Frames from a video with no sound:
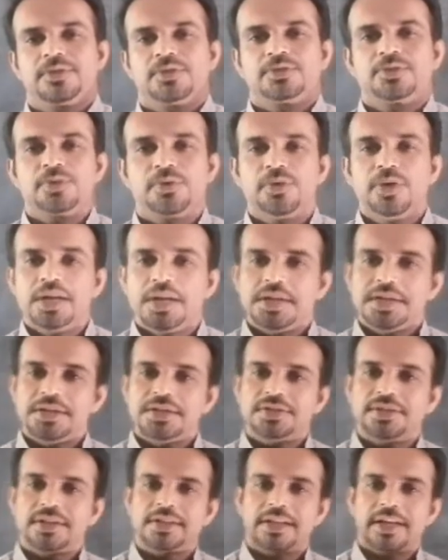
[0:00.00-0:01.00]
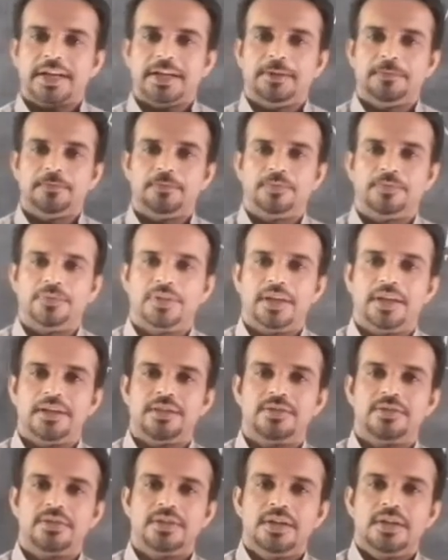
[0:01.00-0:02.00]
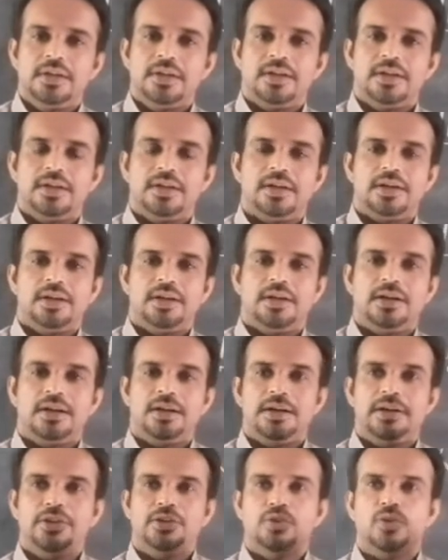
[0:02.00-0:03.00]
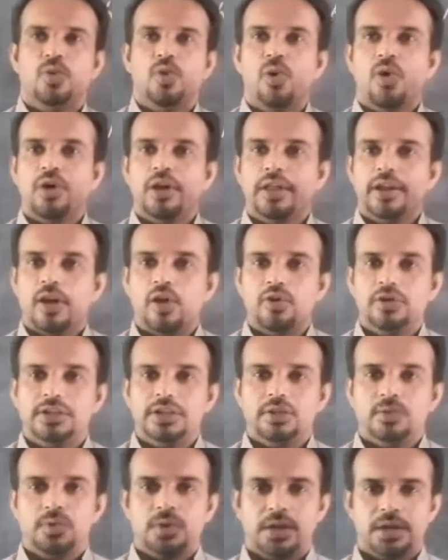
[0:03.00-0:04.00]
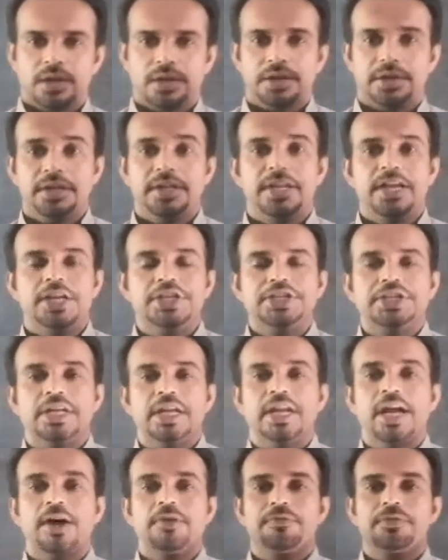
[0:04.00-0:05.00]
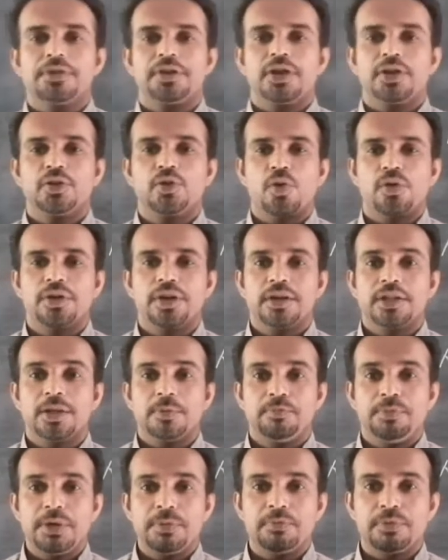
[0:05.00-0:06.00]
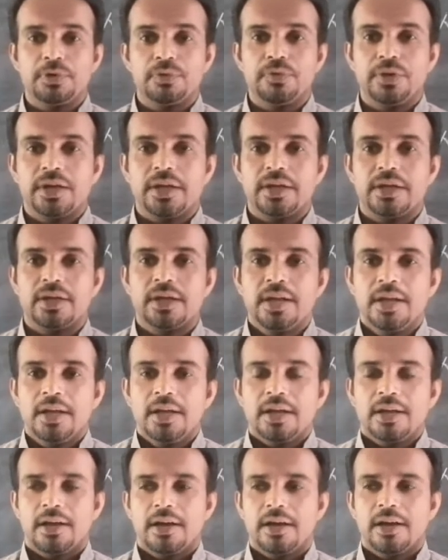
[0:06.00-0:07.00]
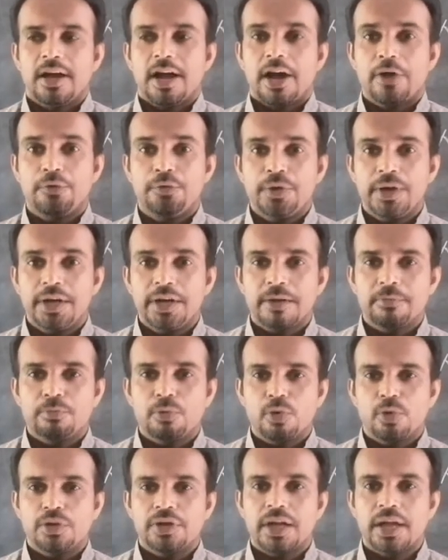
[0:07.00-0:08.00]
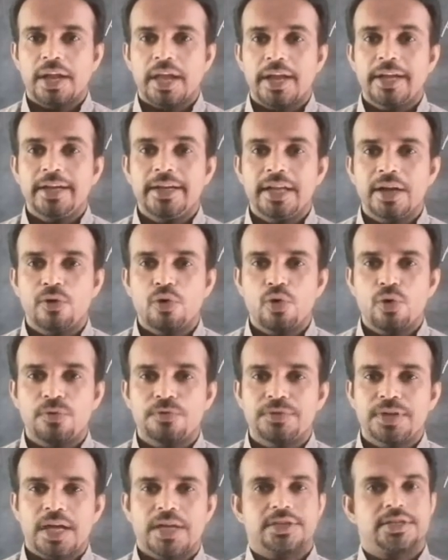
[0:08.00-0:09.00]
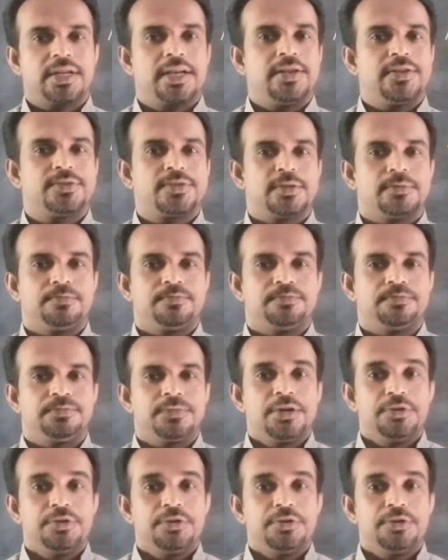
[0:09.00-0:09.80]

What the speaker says: So it is a time that in all around the world, in Asian and African continent, the people were aware about an idea of nationalism,